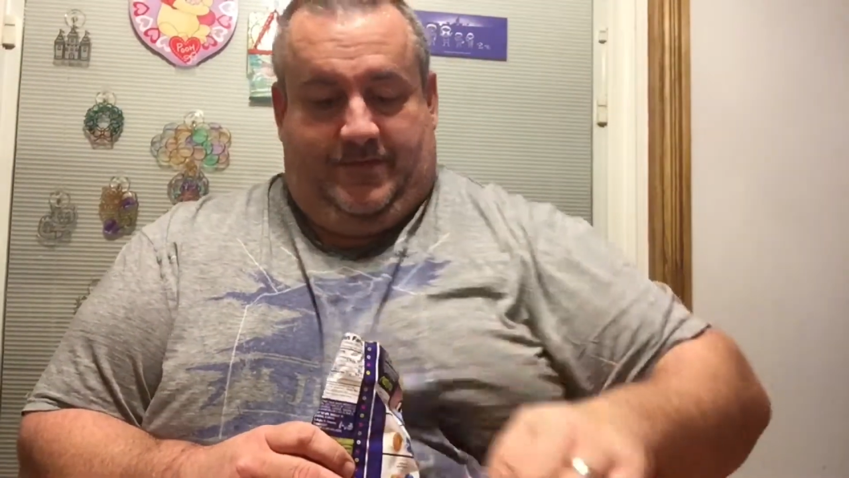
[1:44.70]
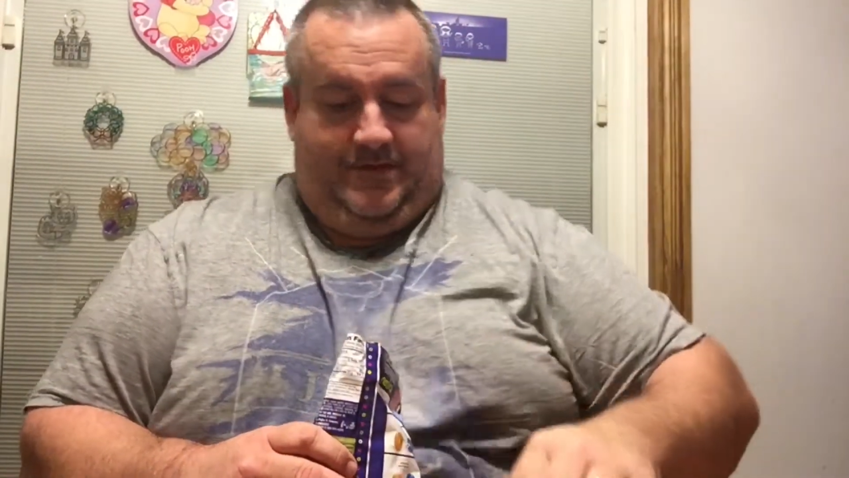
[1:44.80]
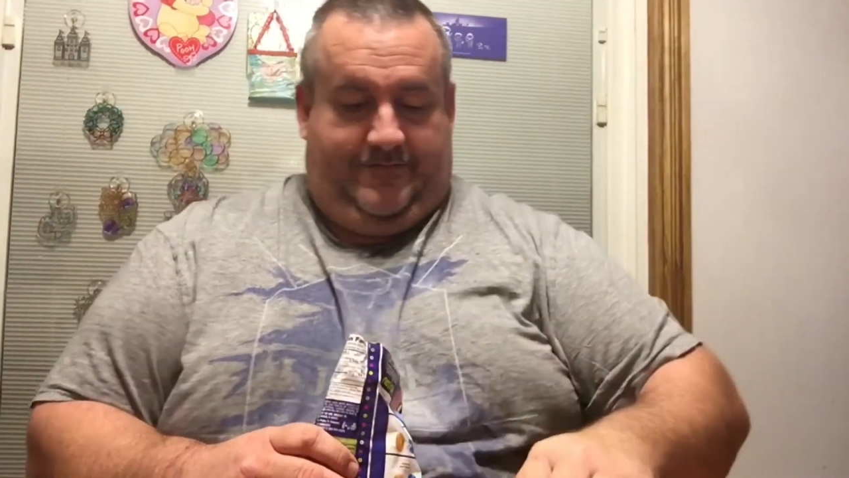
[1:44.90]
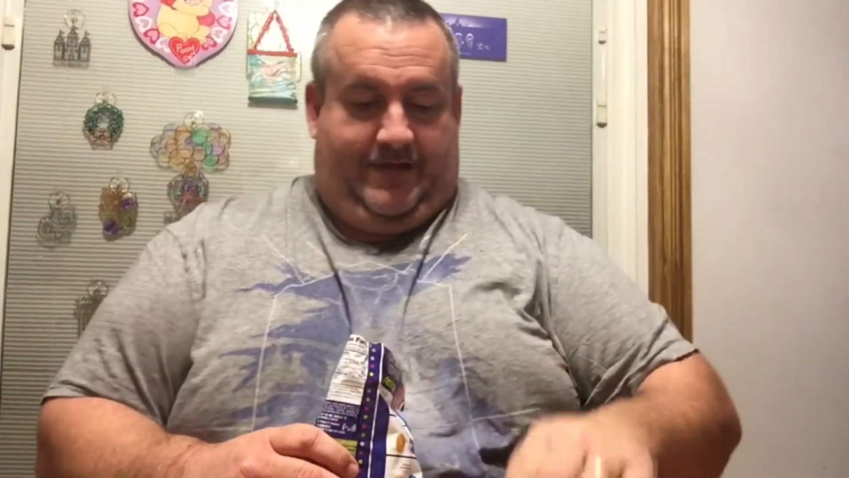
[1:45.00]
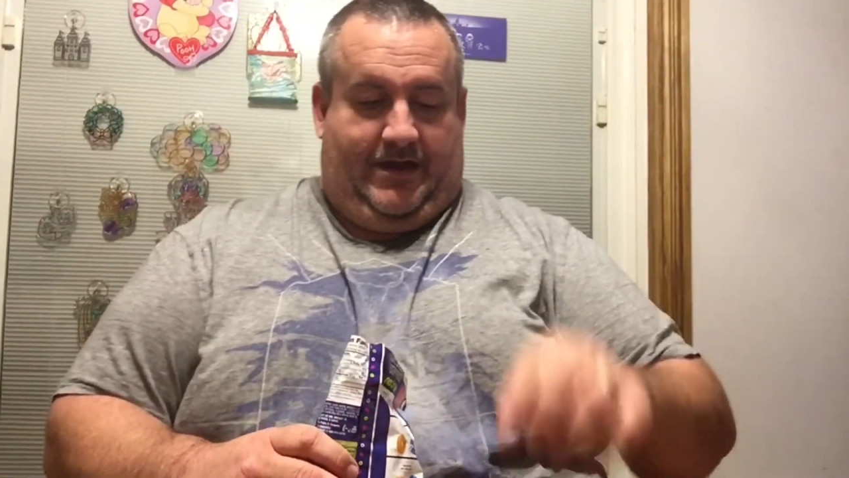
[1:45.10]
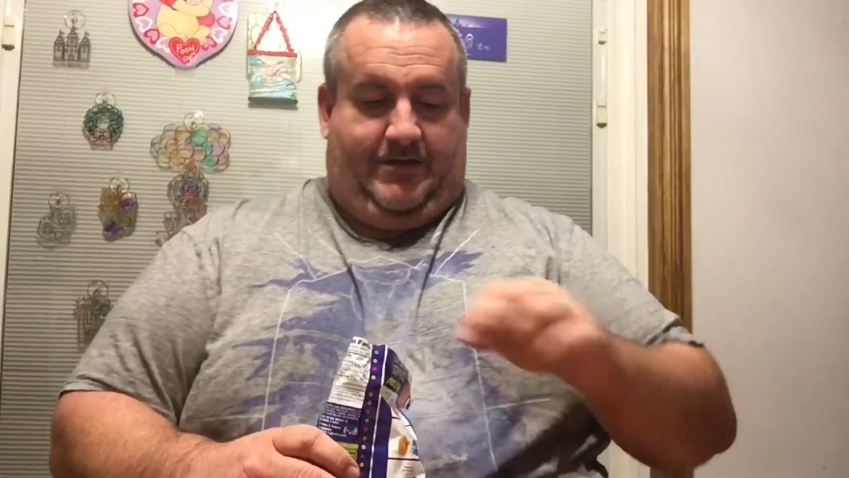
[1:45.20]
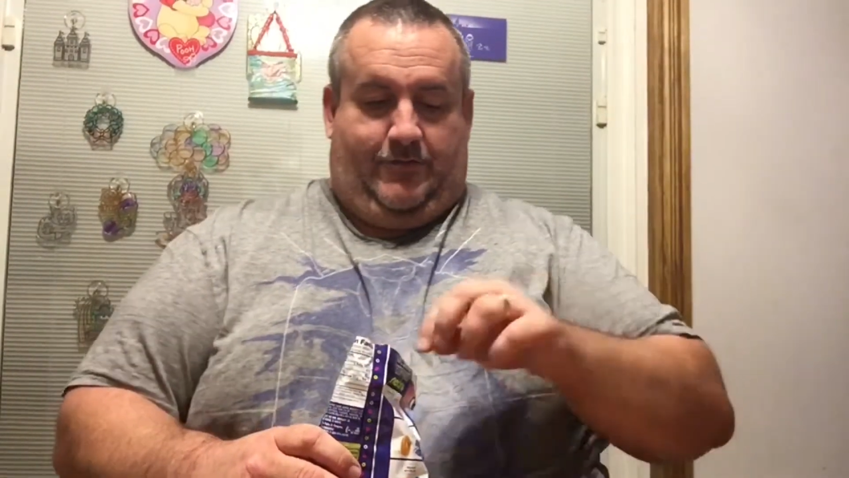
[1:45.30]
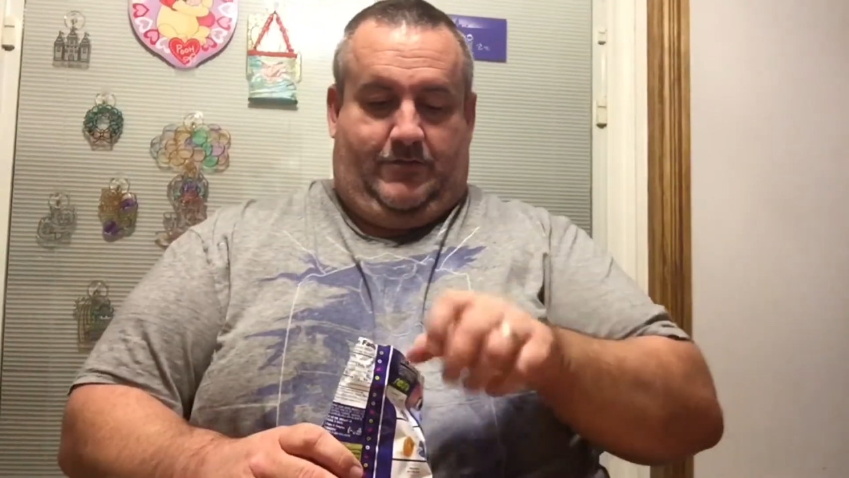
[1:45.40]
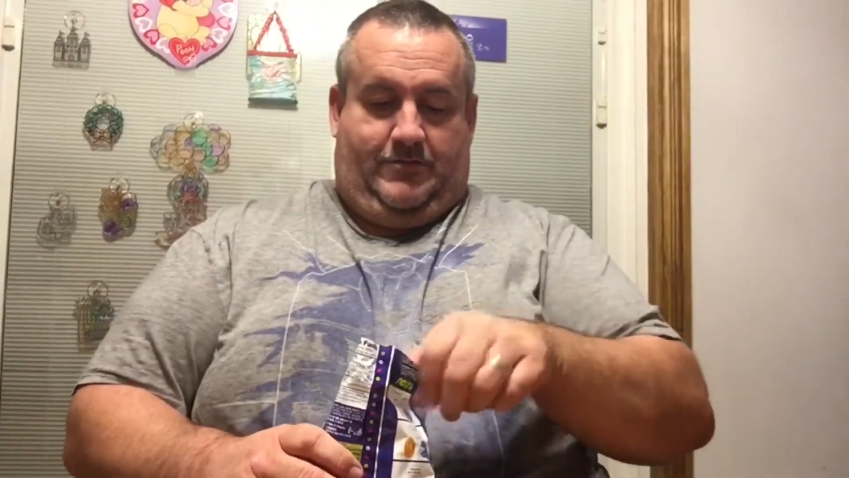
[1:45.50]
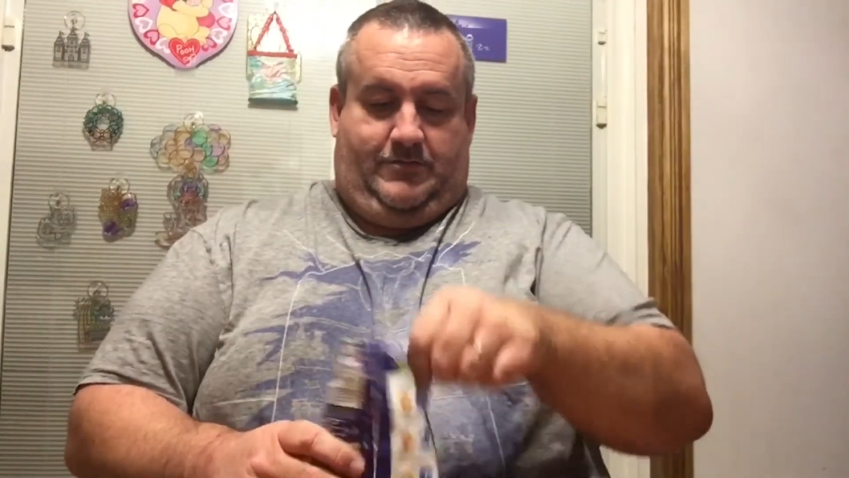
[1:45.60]
You've got
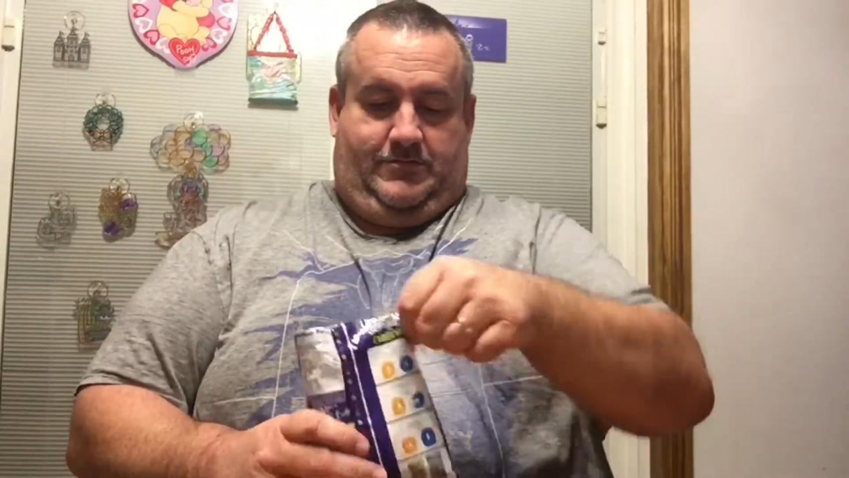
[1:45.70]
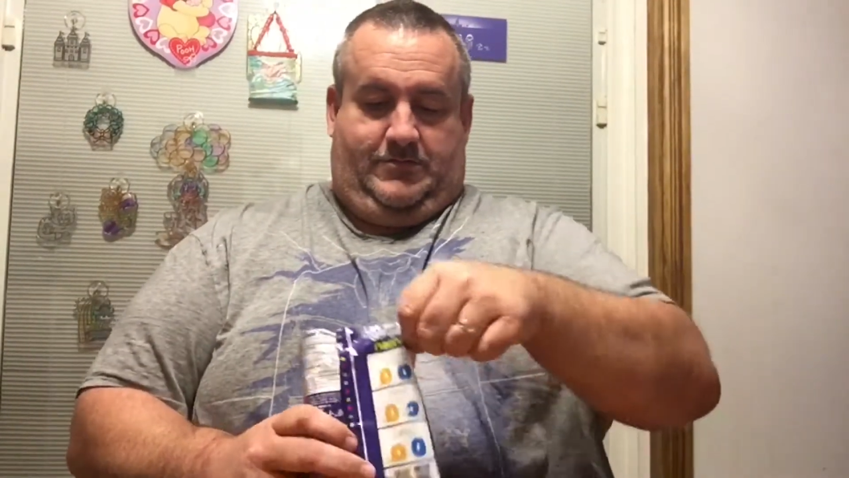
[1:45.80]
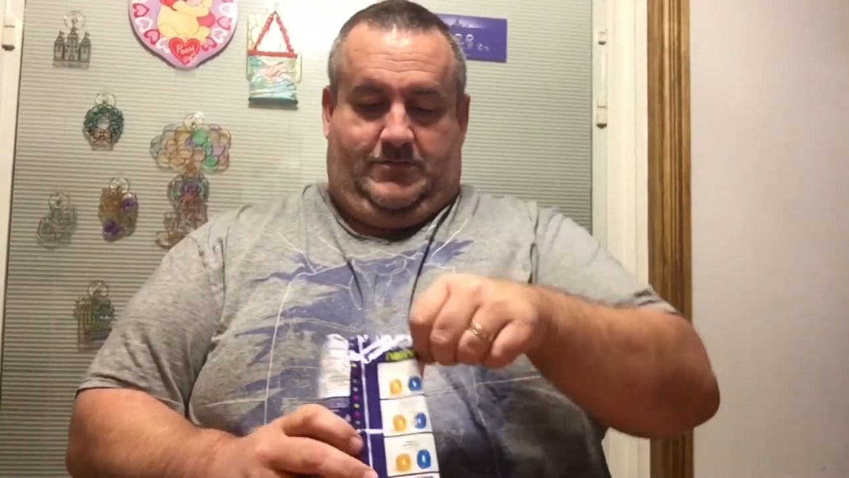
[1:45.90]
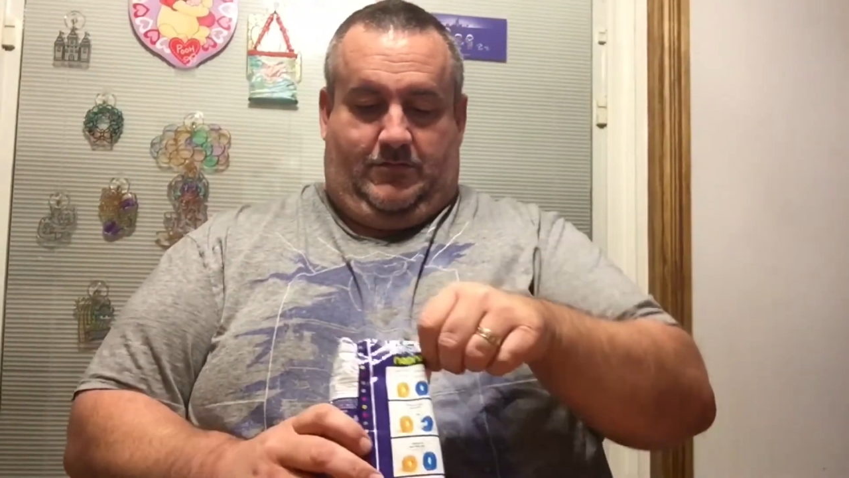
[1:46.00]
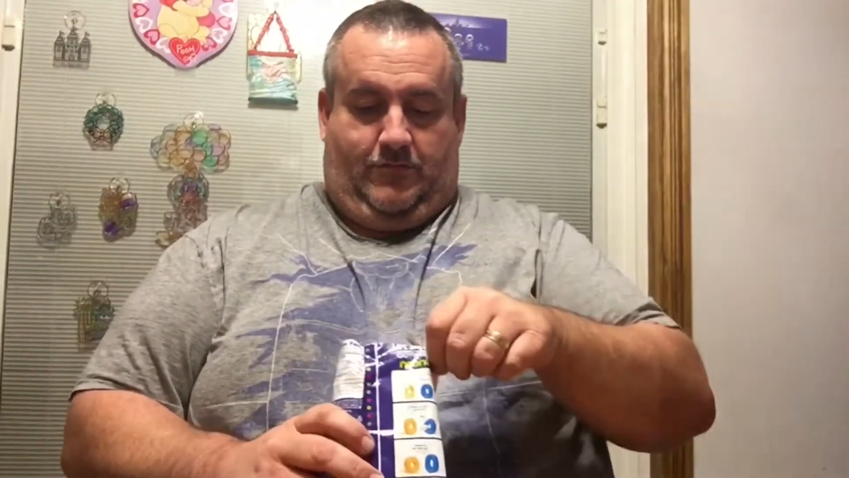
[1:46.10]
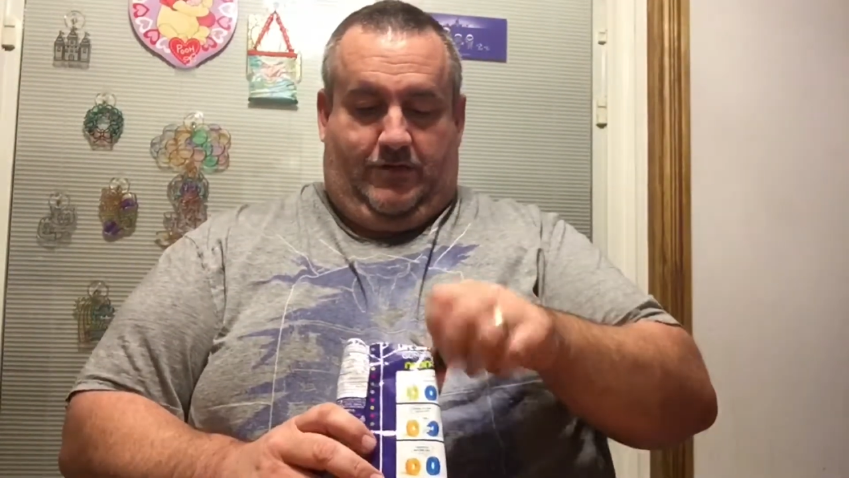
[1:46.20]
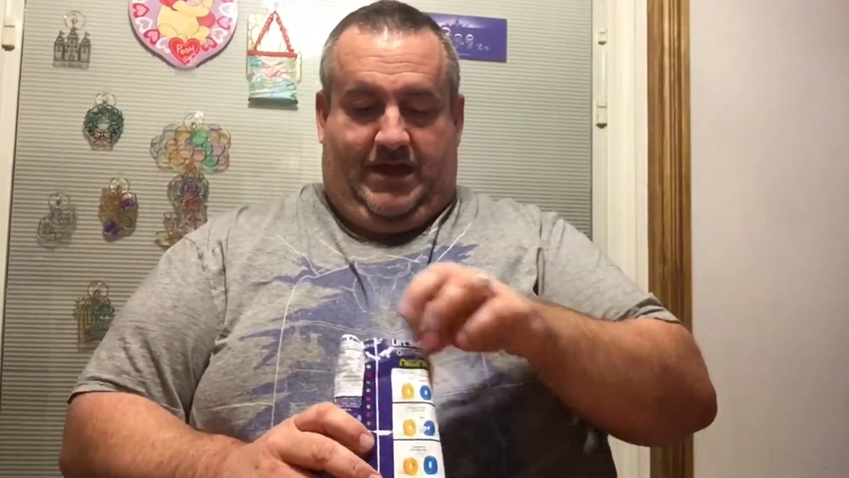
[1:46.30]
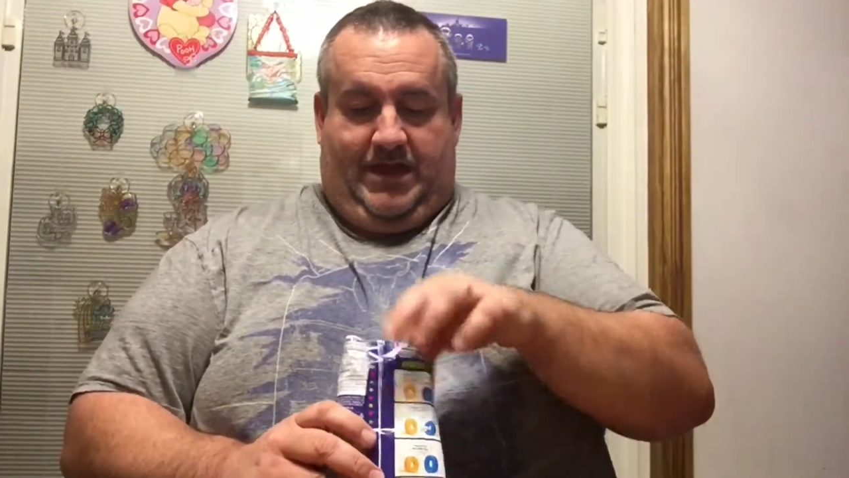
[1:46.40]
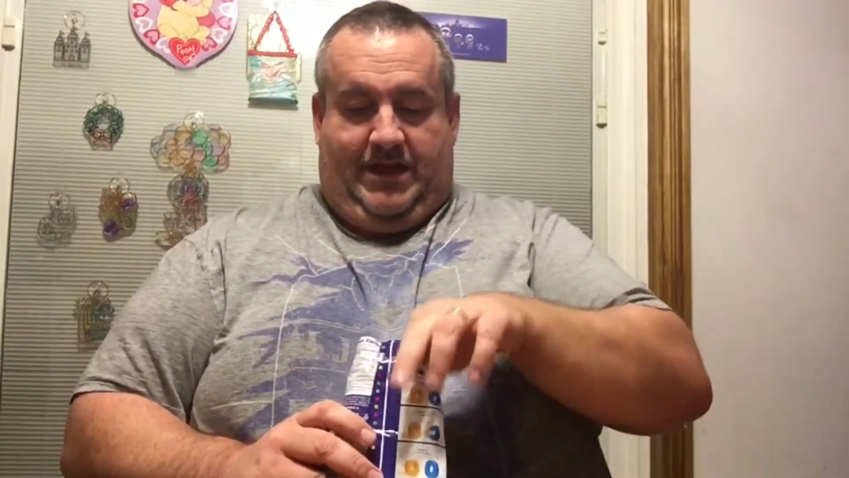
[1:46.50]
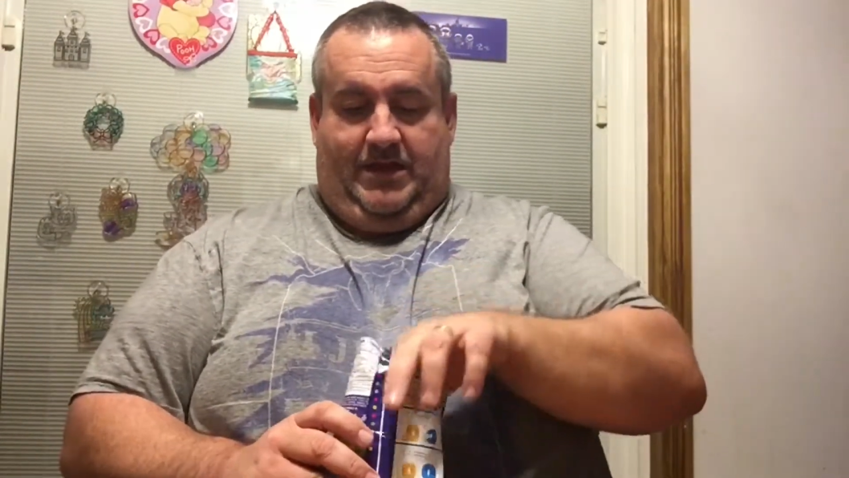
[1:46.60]
the
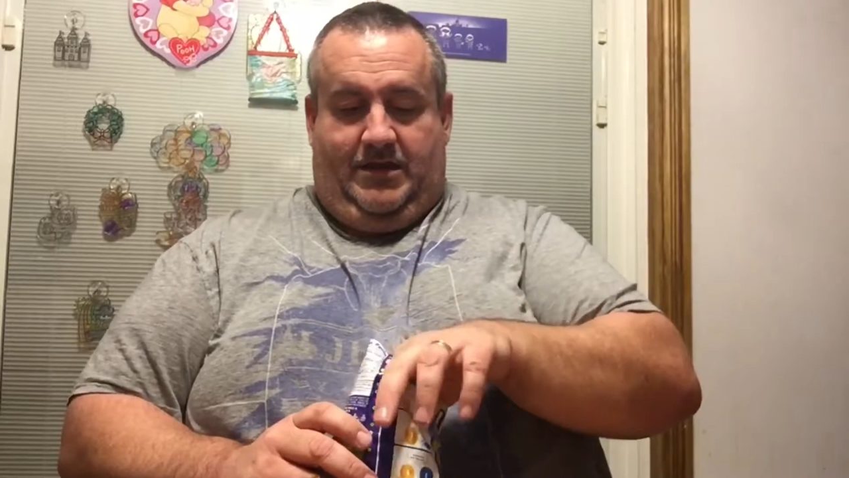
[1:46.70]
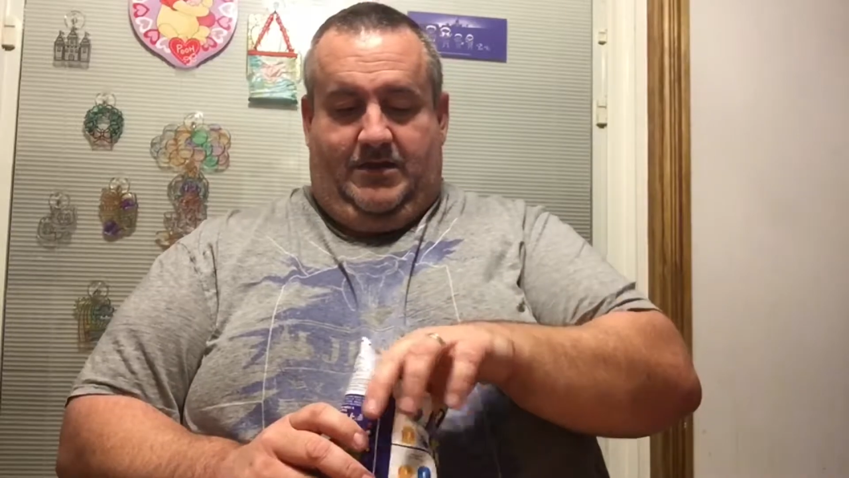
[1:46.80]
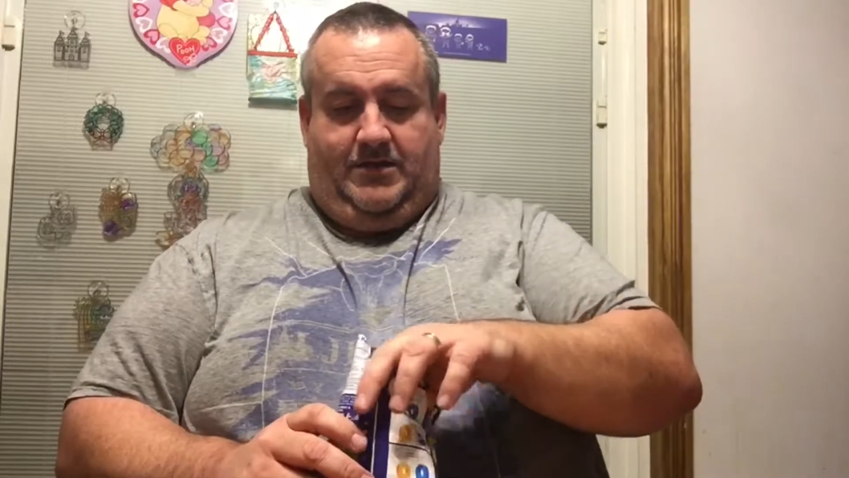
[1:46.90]
red,